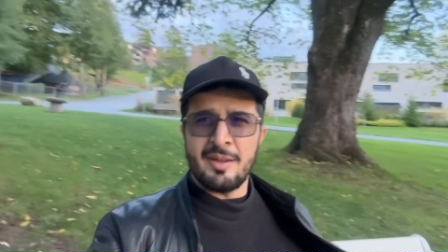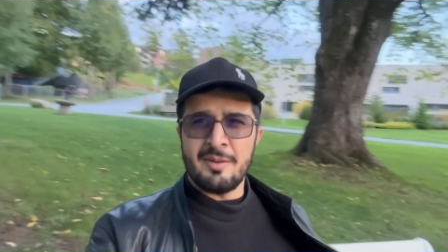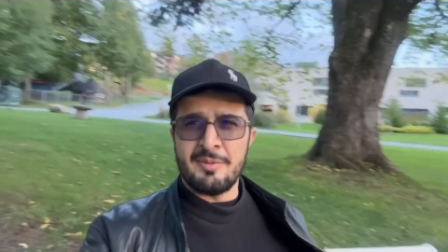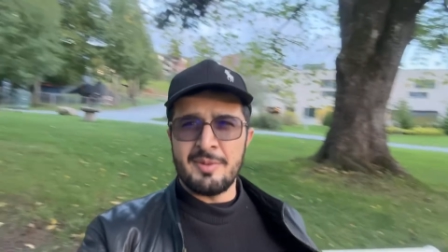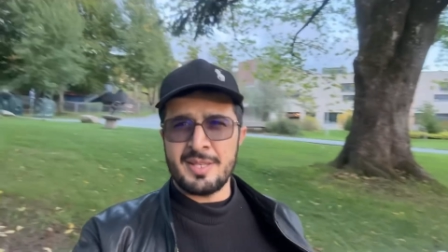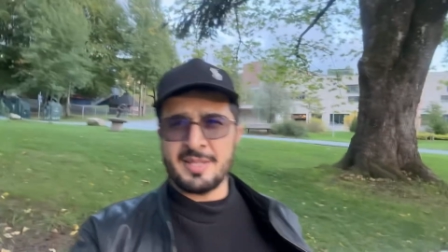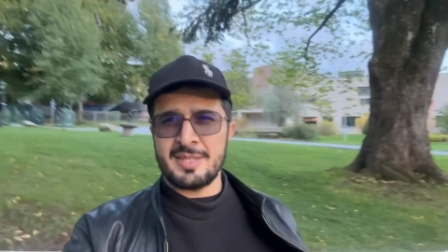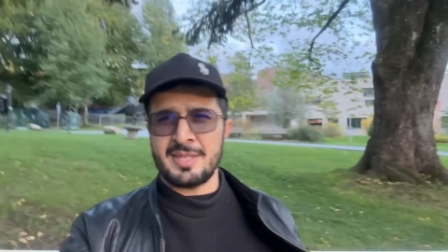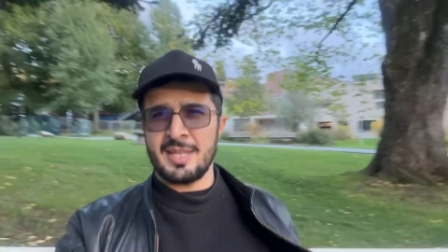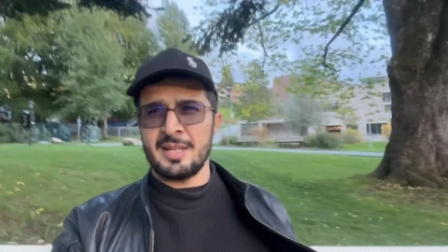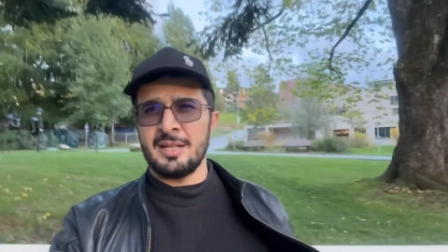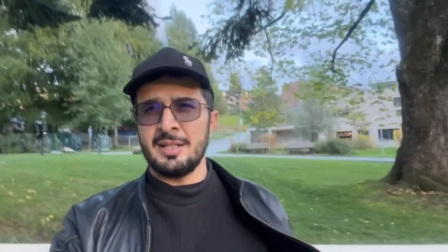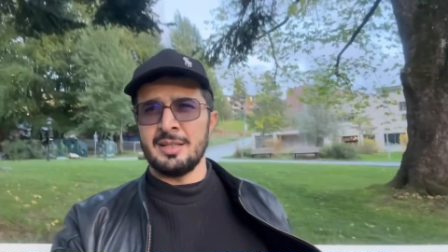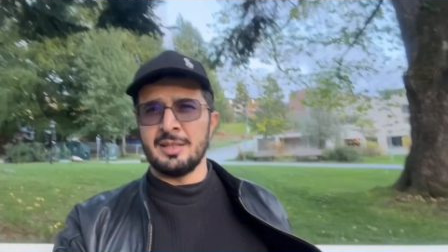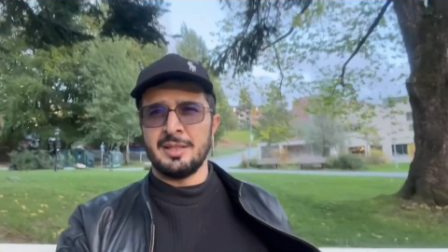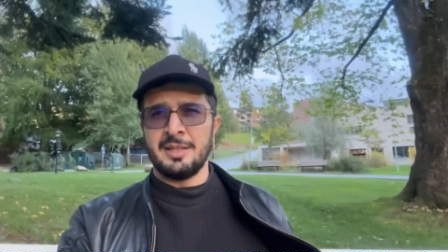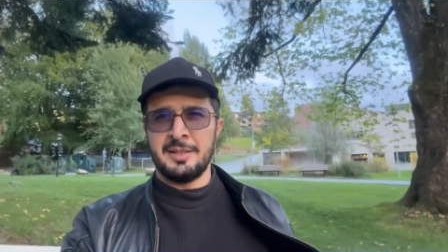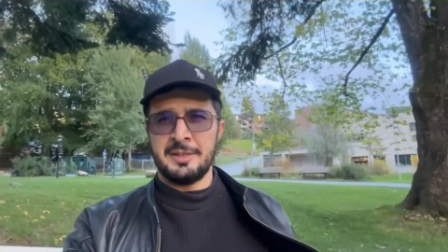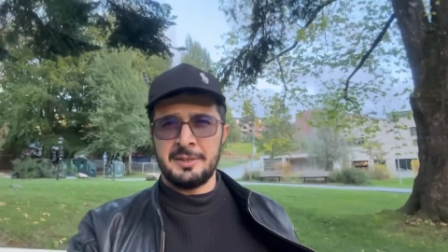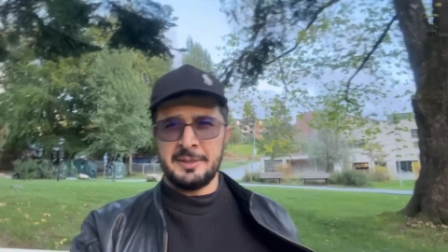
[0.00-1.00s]
every
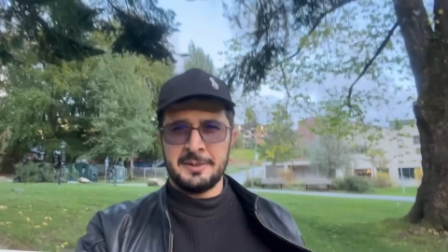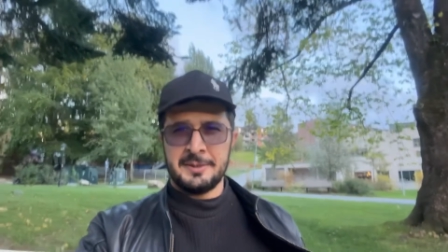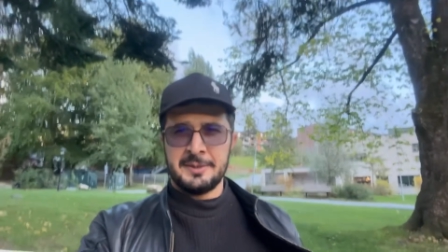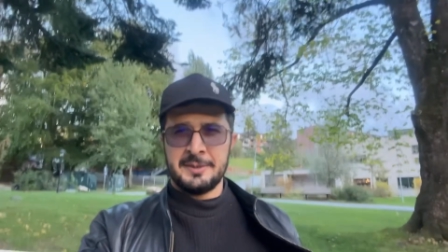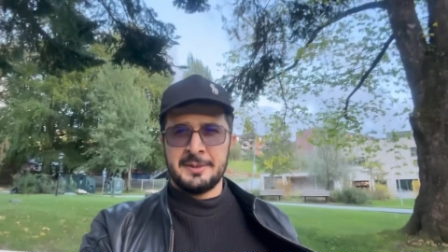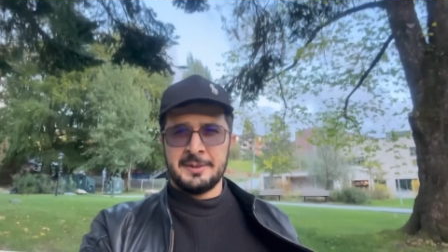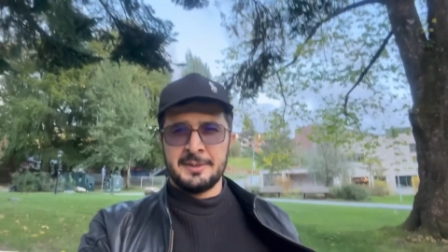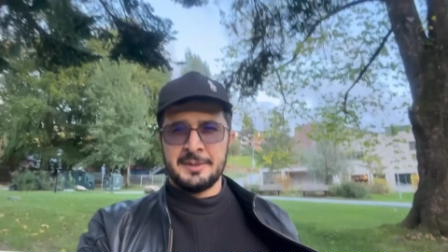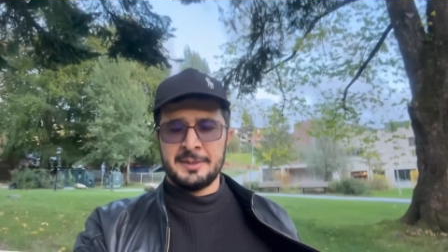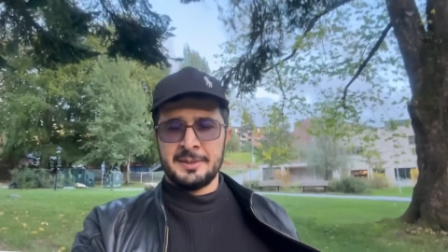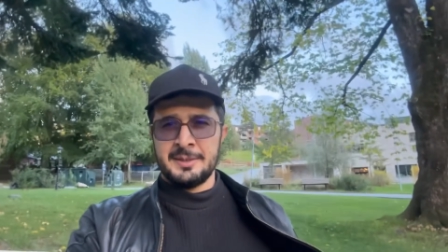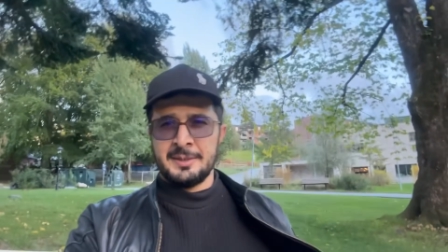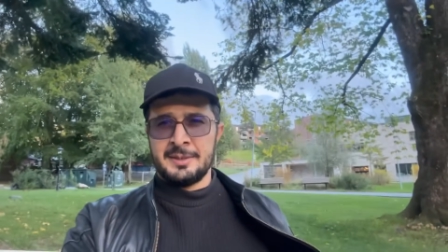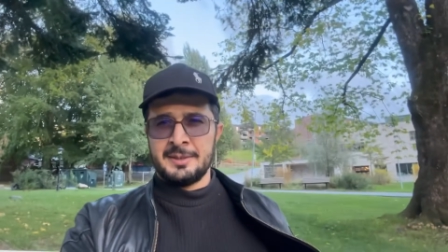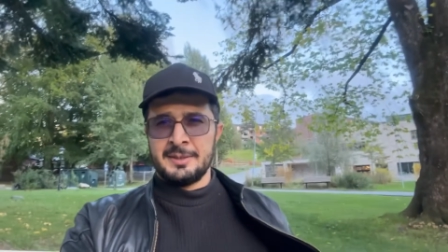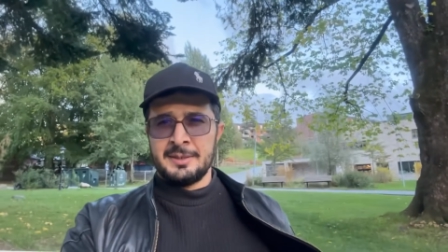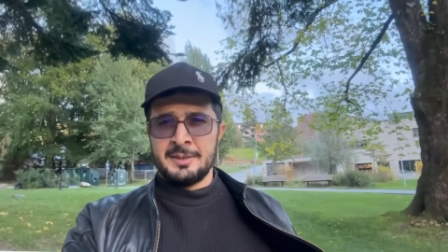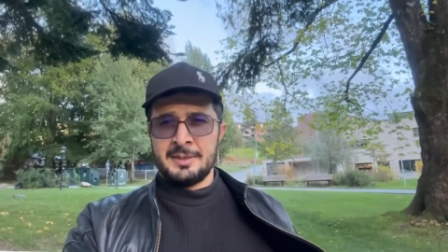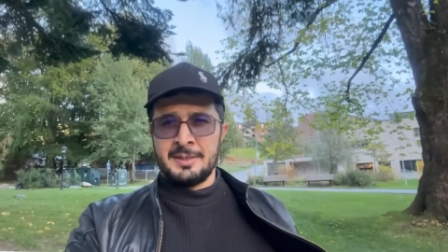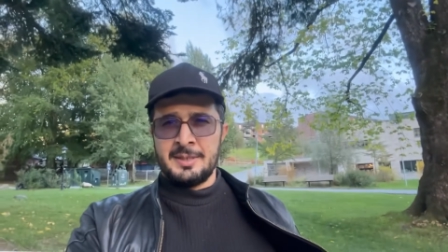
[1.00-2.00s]
single
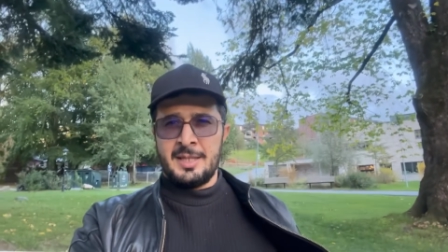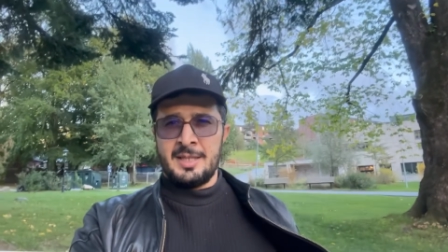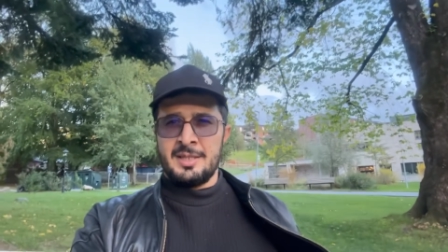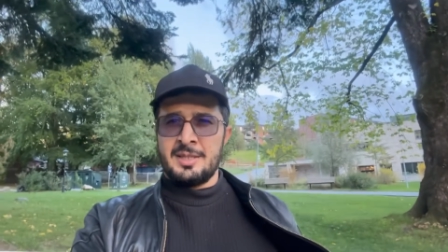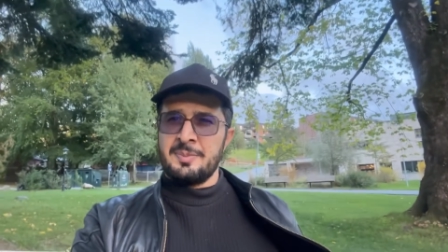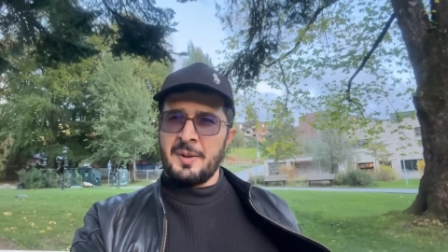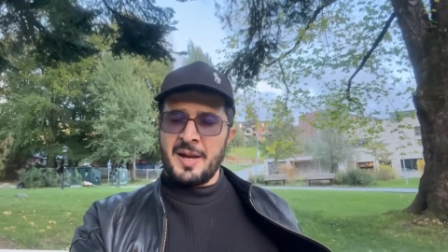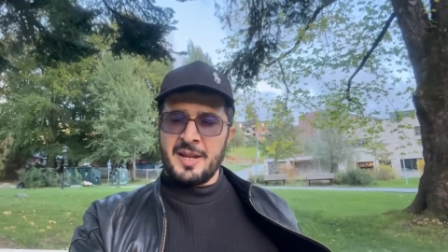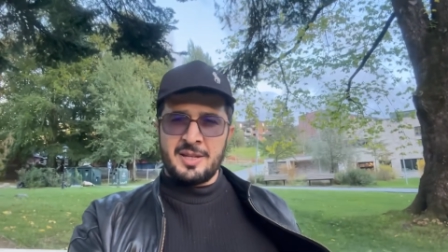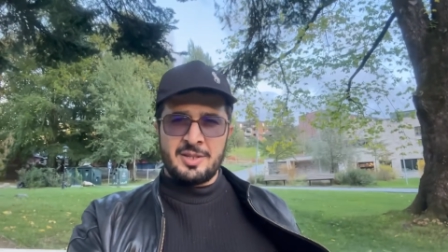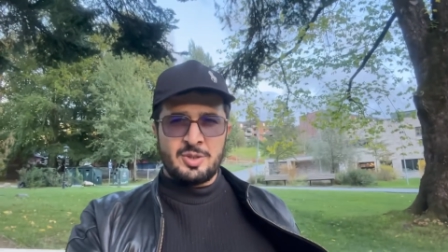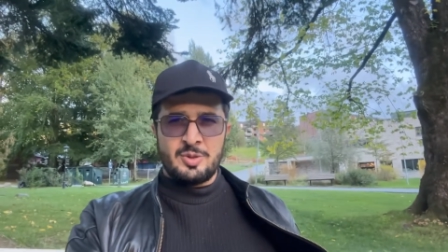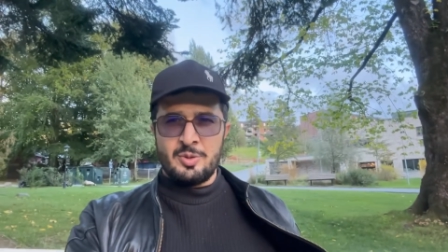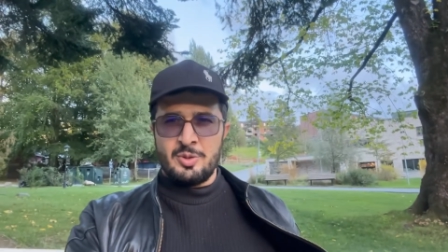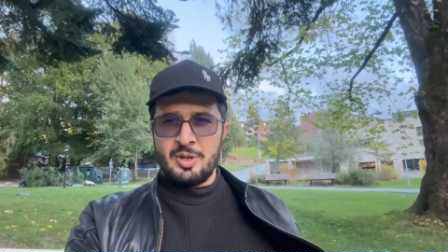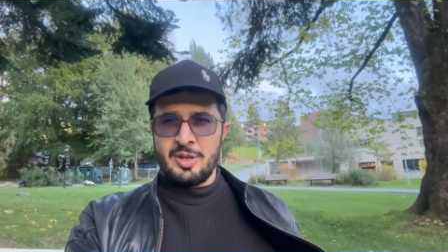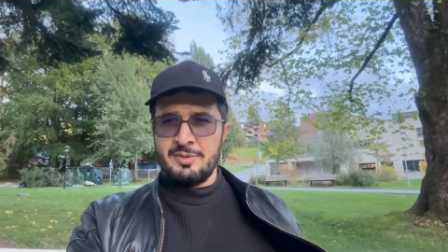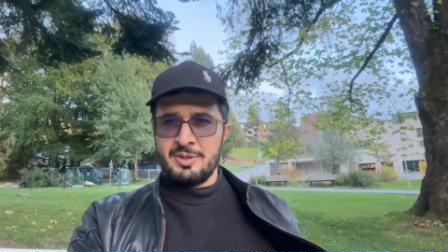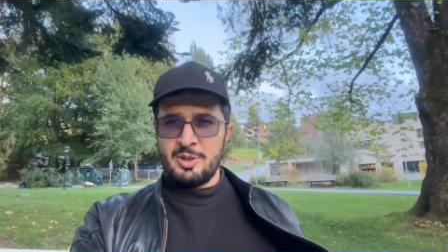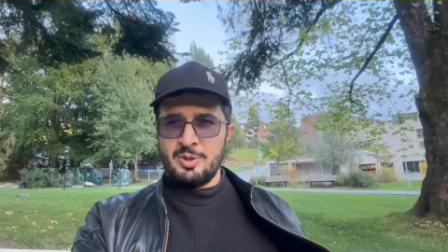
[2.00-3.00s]
inspiring
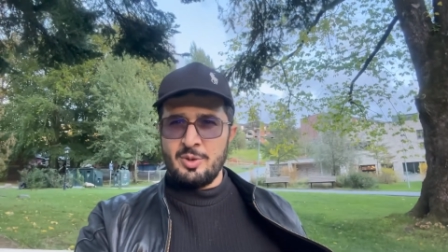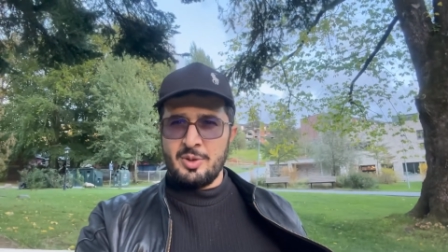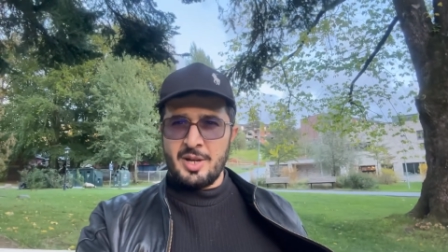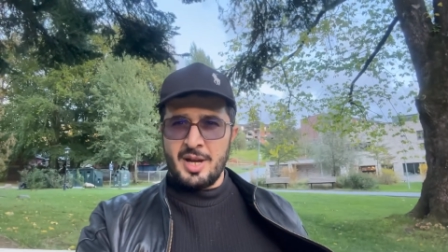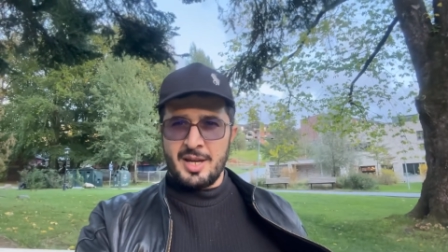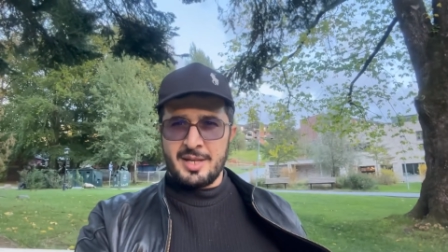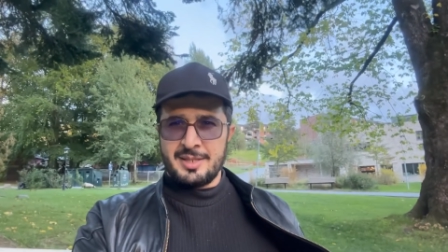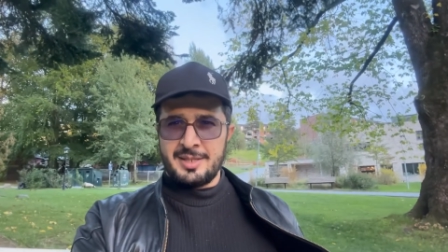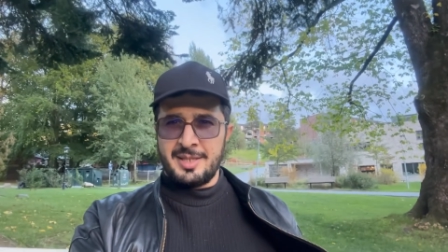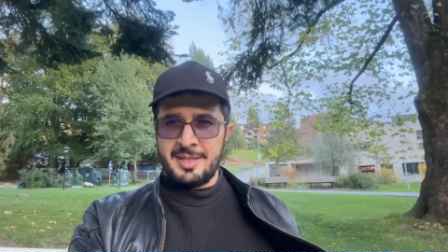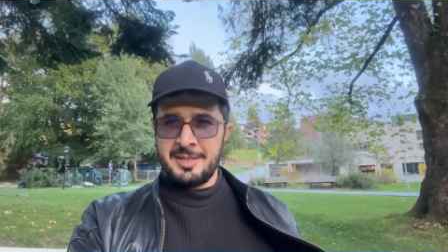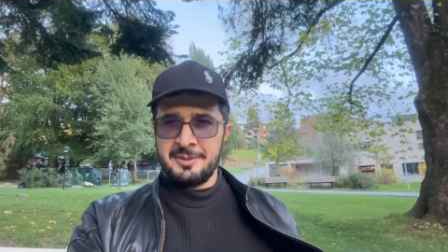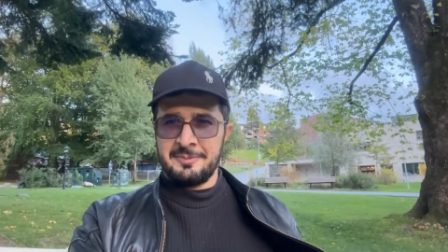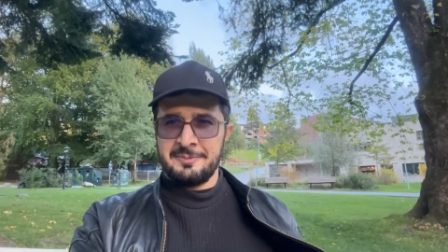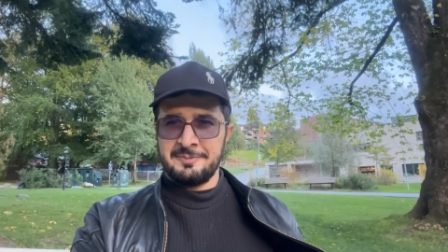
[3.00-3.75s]
story with you guys.